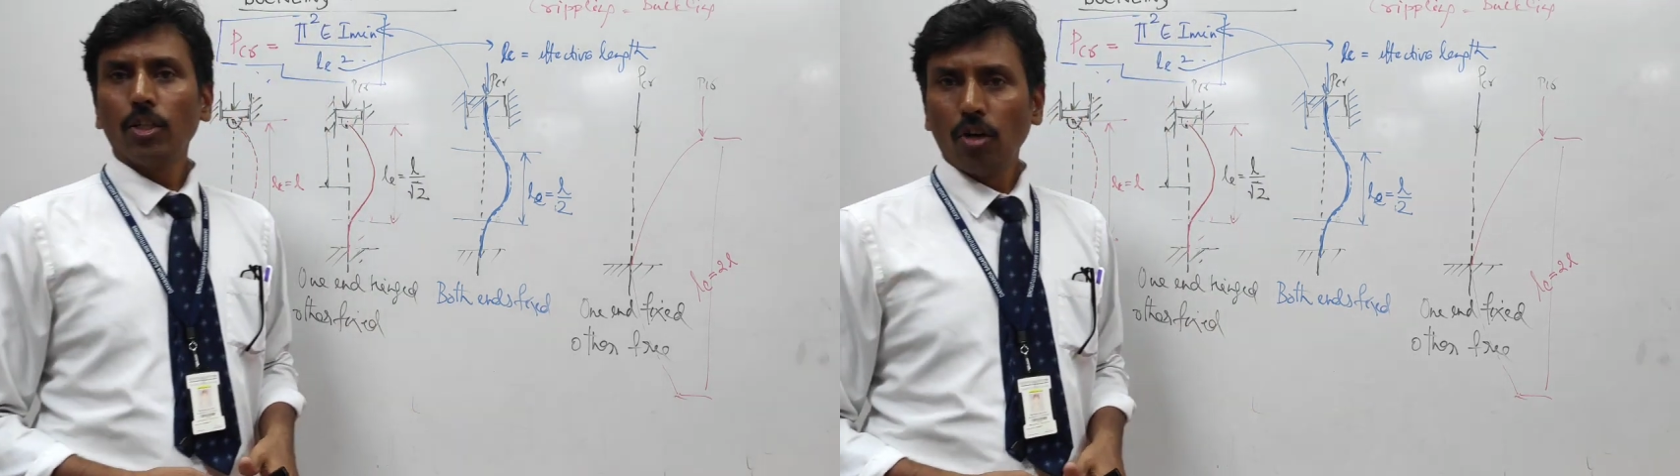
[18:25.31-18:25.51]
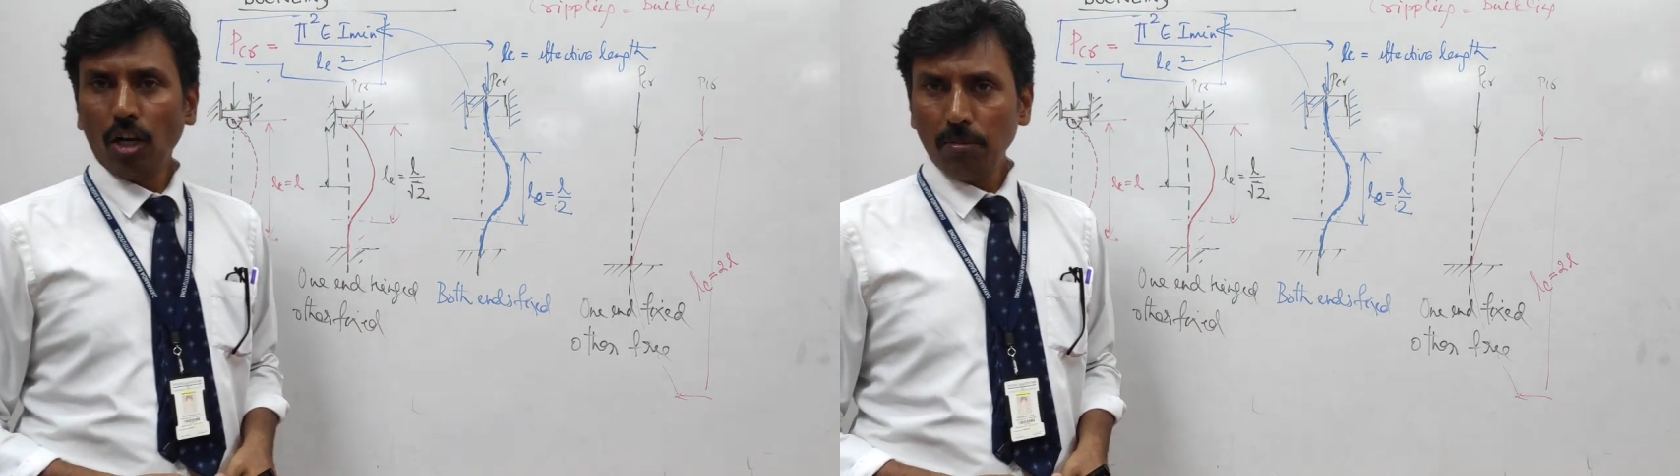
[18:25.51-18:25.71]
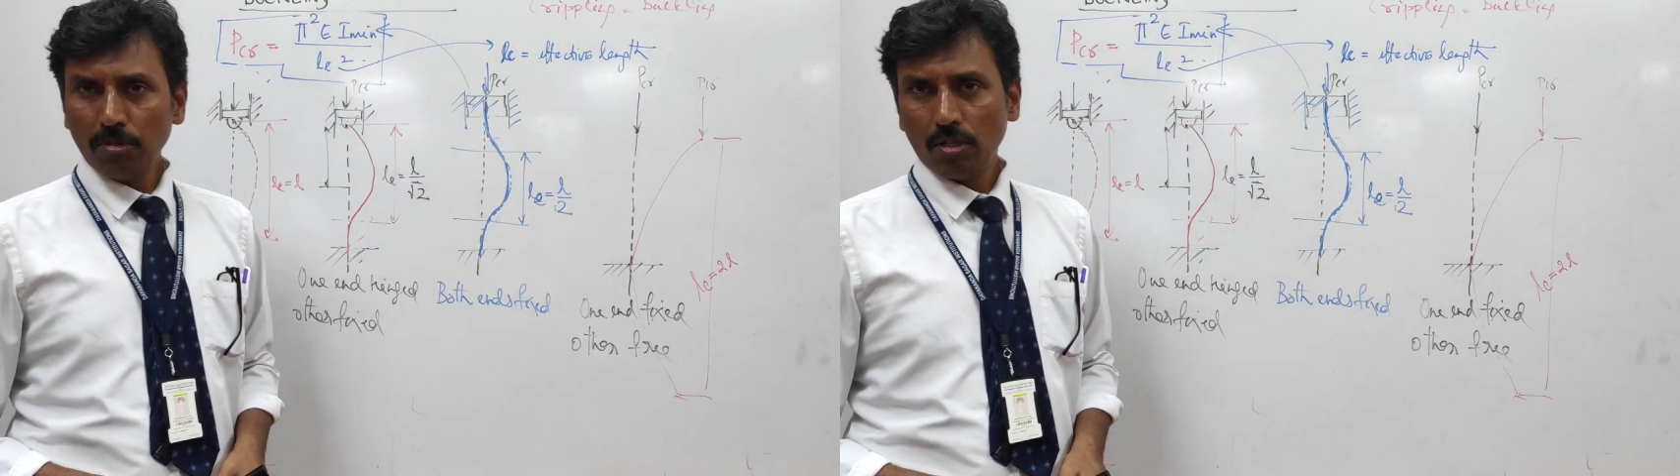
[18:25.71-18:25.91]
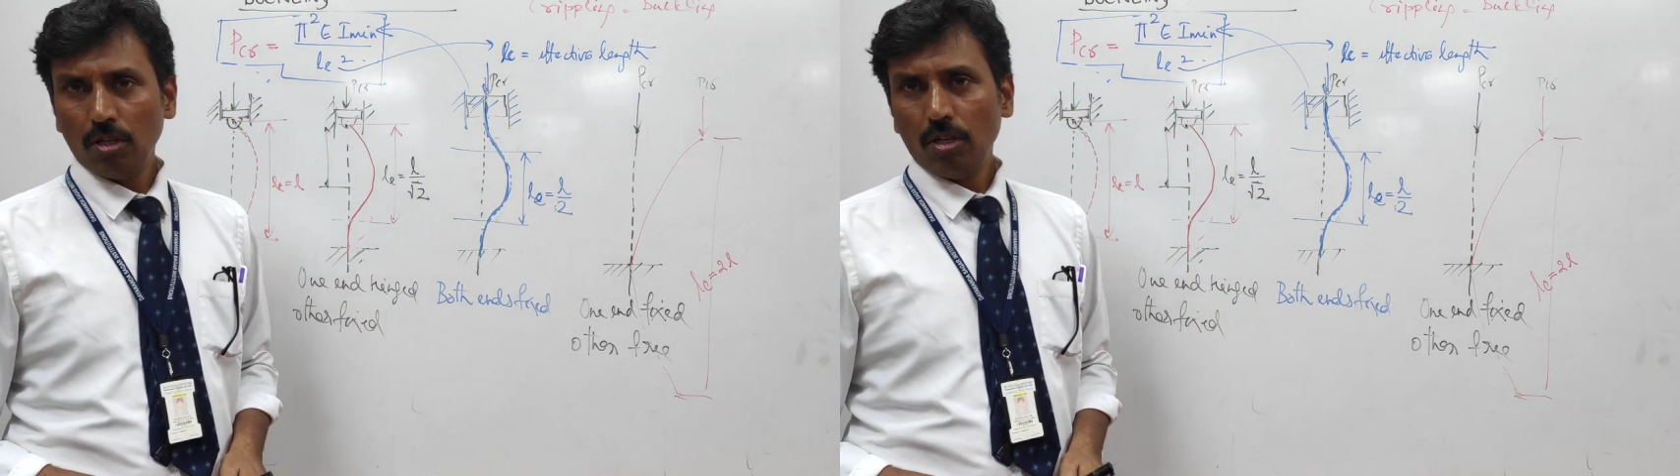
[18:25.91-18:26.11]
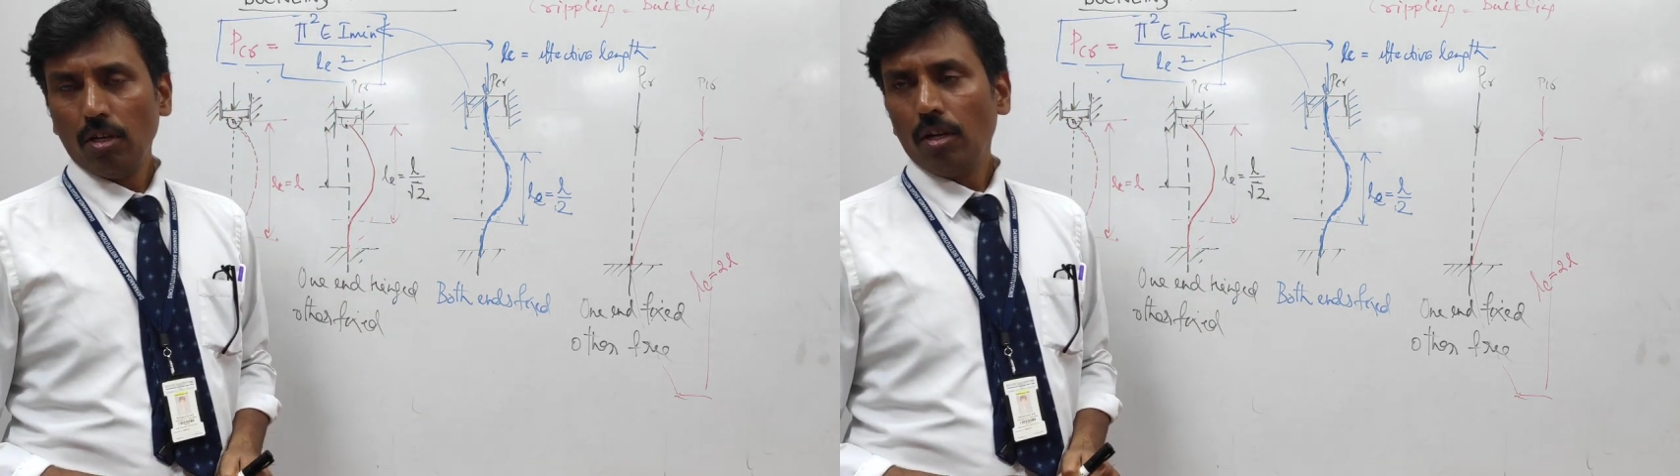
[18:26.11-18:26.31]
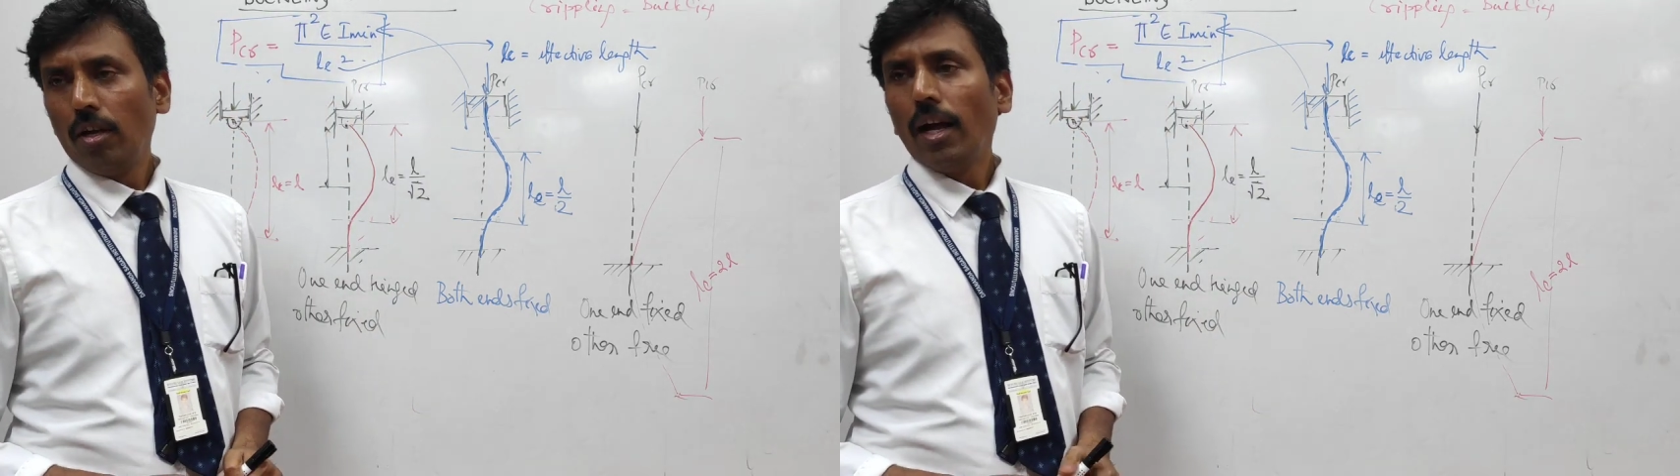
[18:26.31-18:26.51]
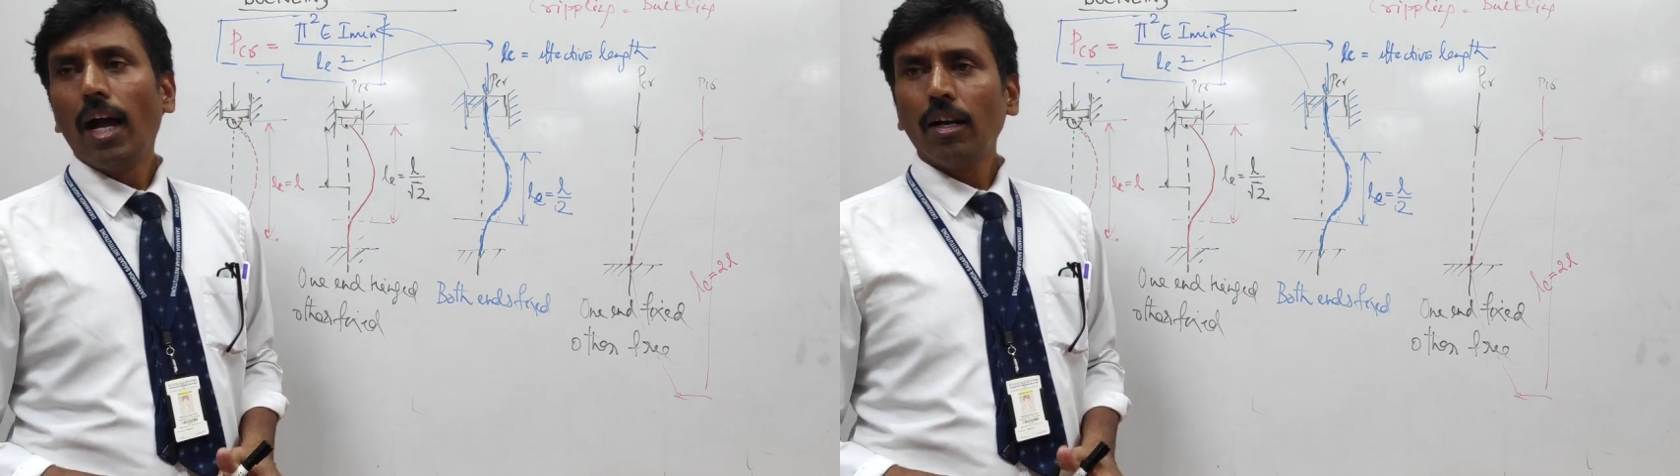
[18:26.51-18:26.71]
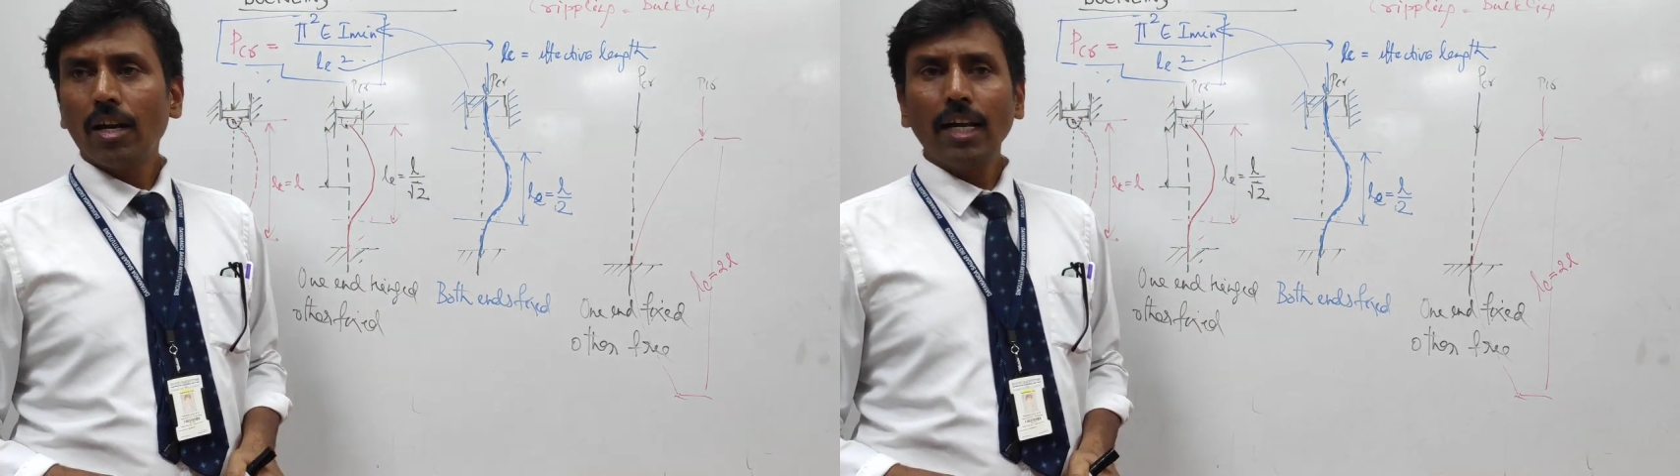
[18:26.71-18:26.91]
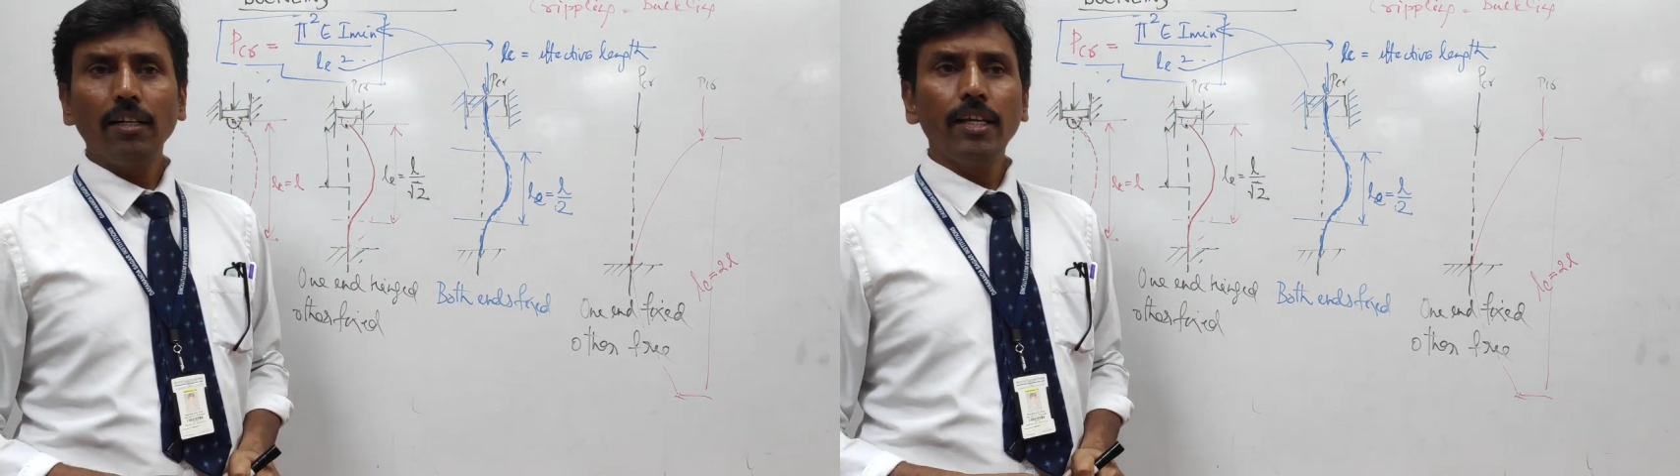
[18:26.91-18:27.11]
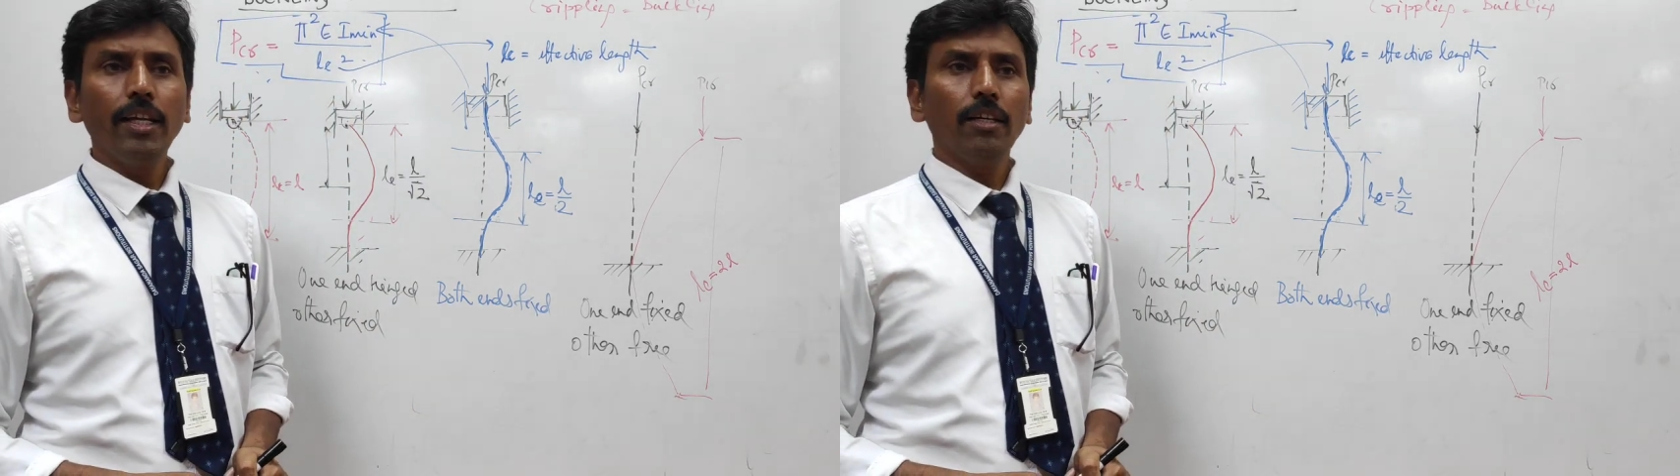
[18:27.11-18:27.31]
columns, and
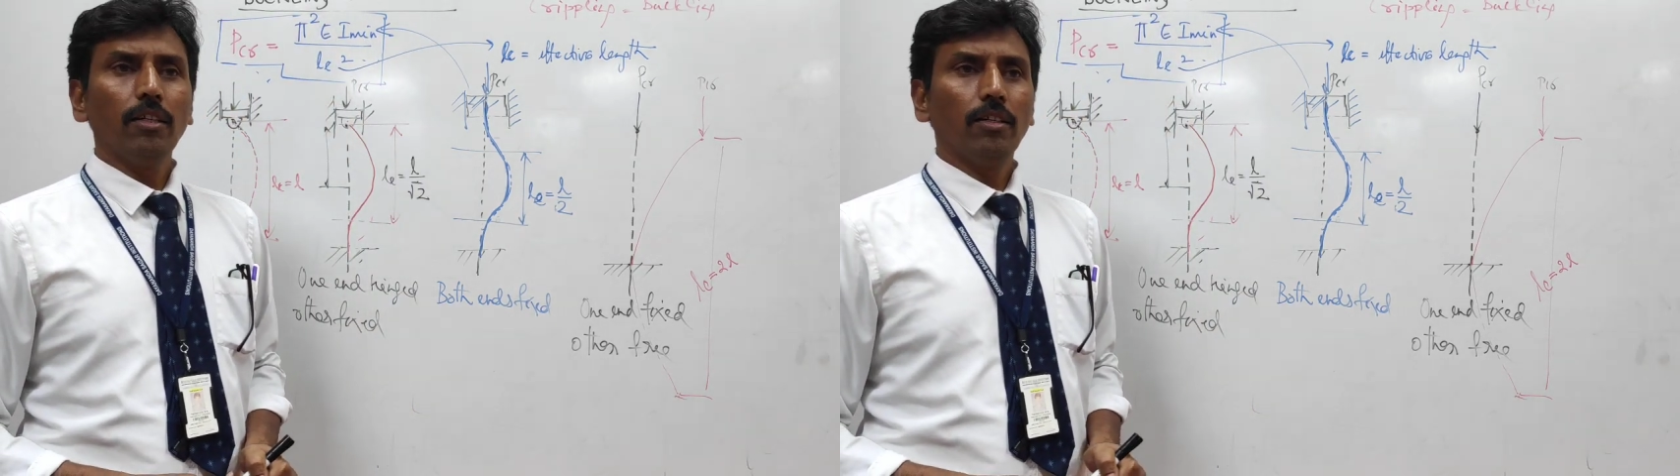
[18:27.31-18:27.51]
write the